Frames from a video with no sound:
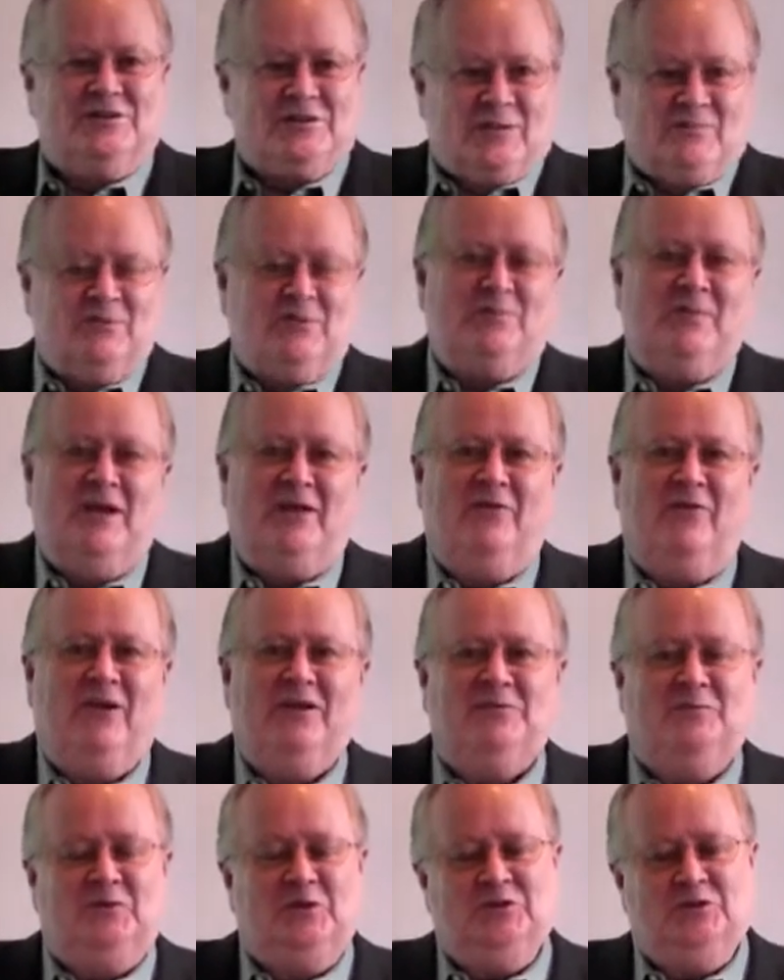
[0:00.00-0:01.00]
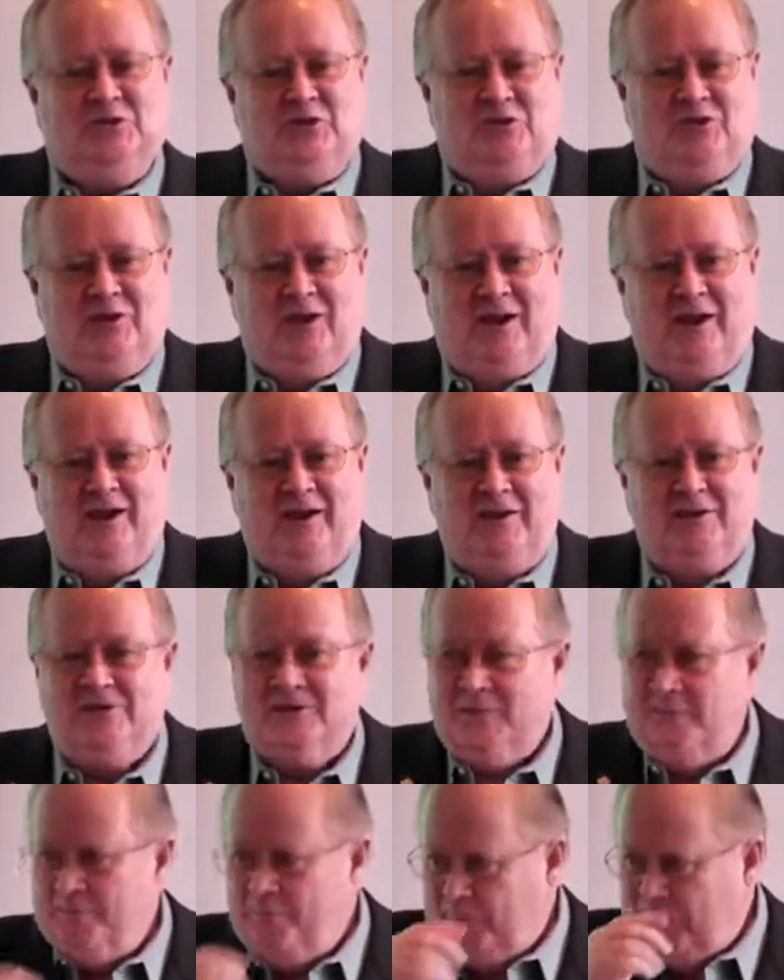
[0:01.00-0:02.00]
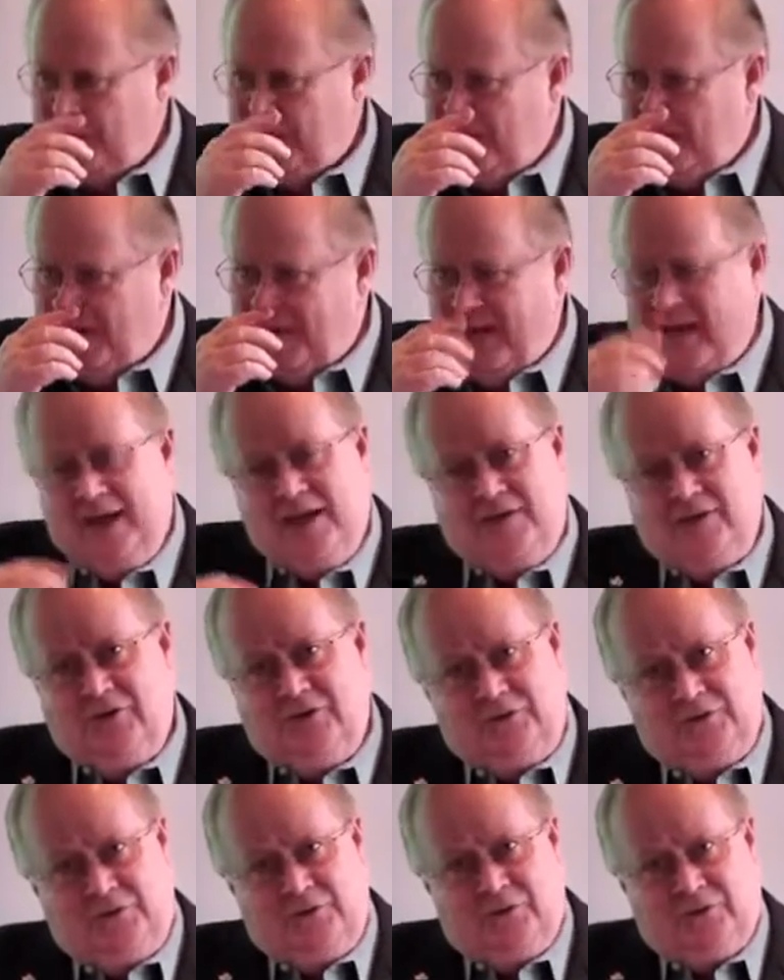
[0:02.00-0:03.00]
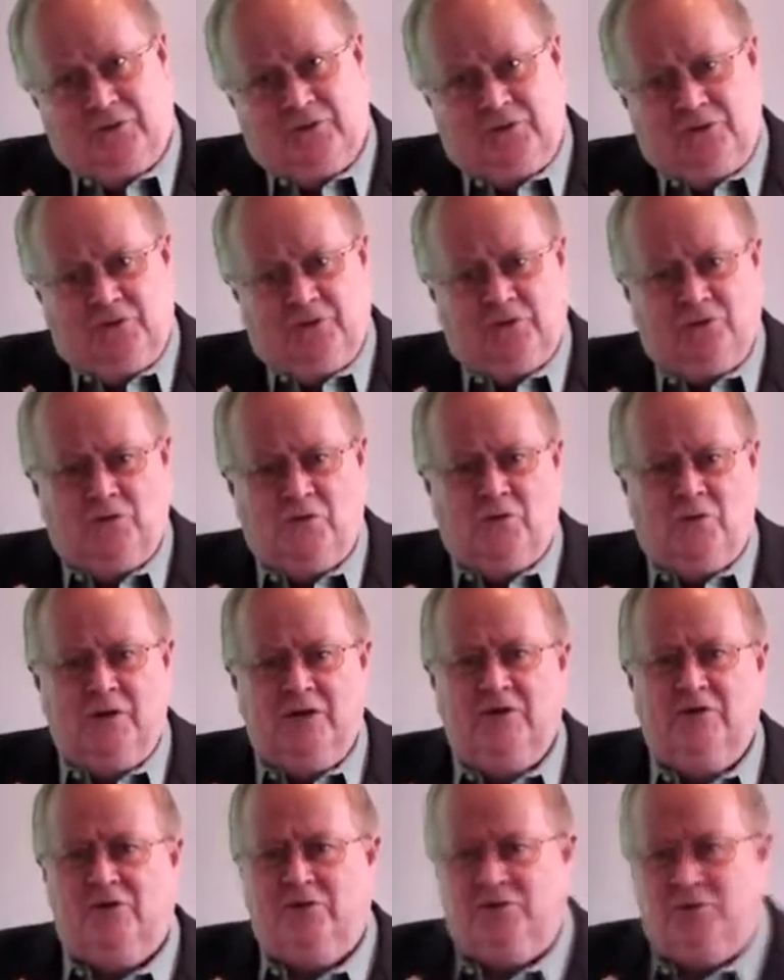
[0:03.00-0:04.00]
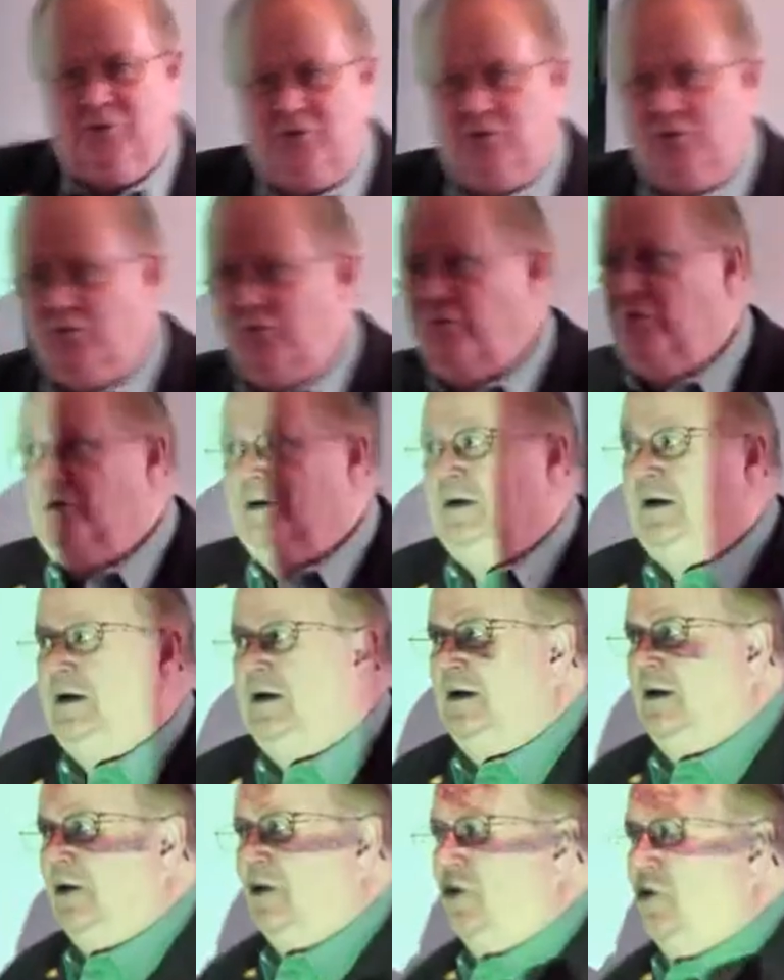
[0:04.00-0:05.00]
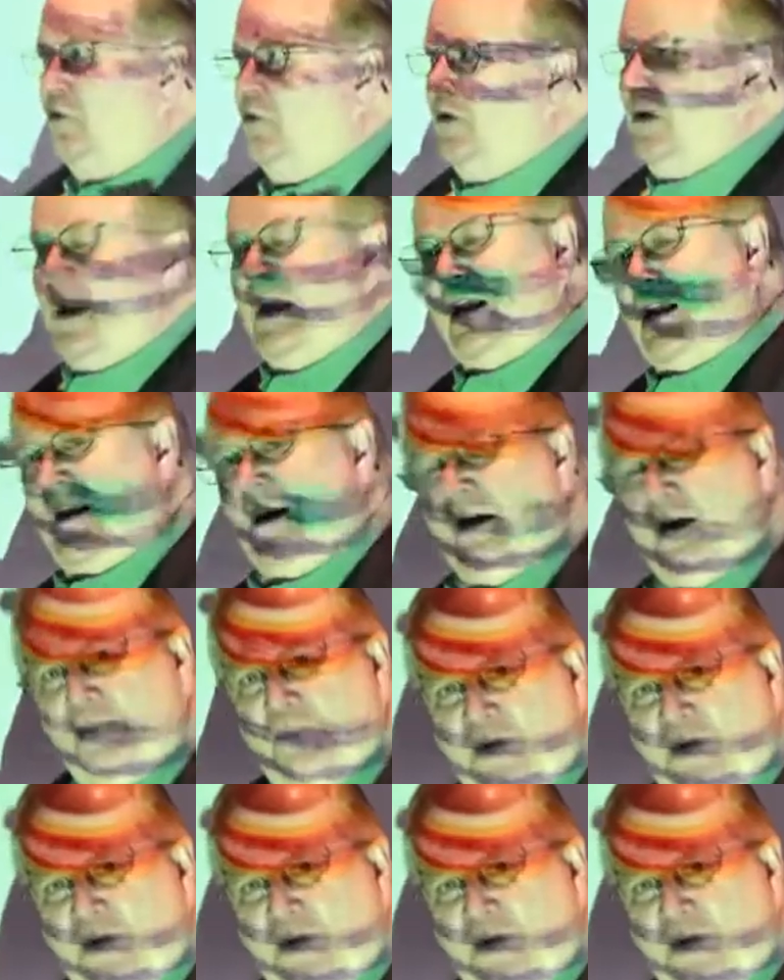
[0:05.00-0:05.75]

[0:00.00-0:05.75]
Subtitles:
subject matter experts, your clients, and you're going through creating